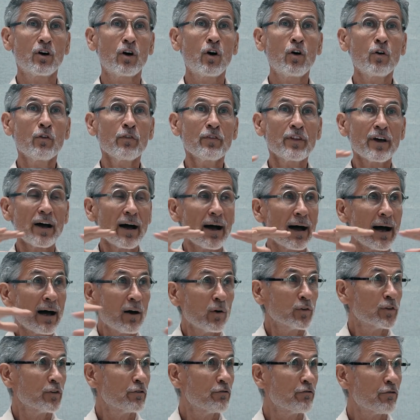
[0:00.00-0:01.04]
on the
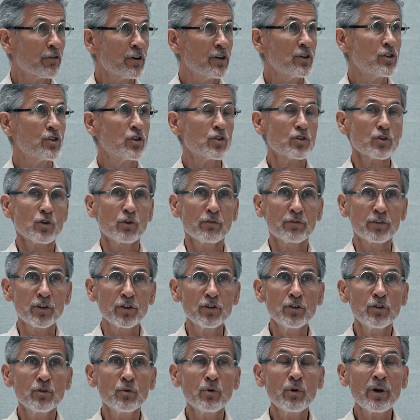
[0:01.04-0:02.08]
outer fringes of the
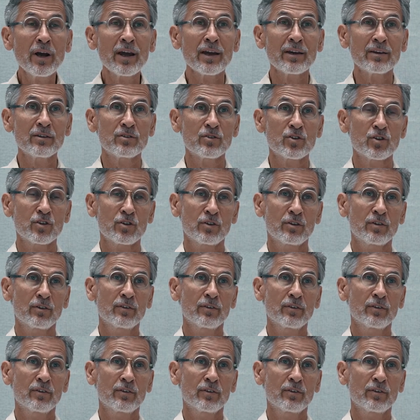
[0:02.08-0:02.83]
New Age.